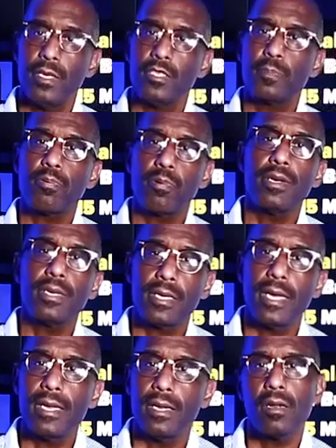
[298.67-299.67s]
is
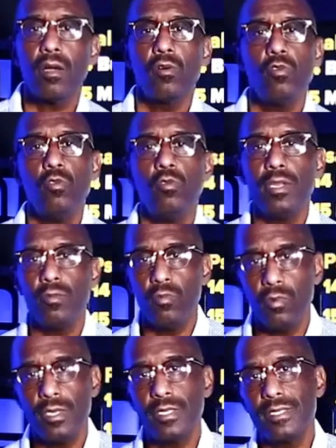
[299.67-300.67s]
predicated on who it
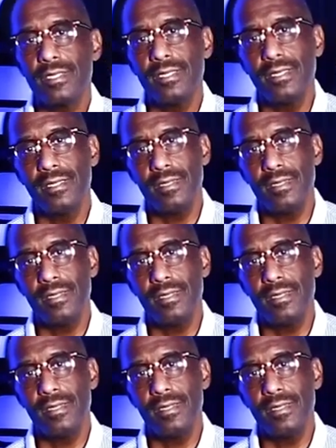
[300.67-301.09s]
was